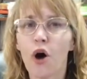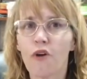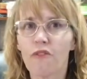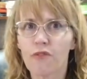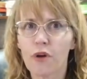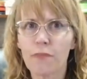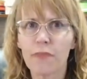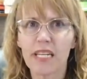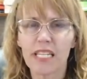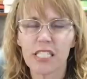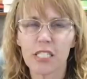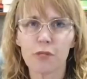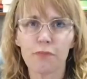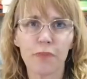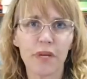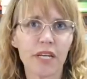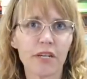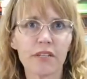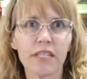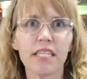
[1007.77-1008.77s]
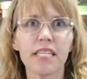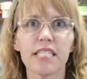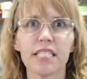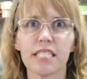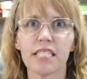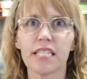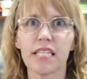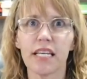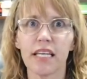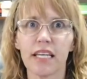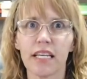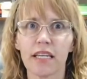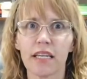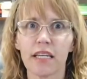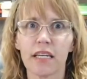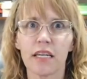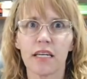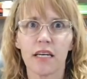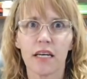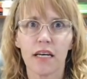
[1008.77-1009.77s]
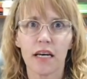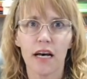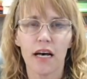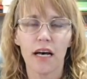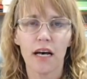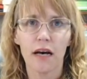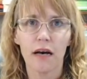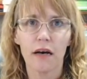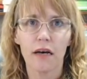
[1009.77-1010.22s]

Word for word: from experiencing uh,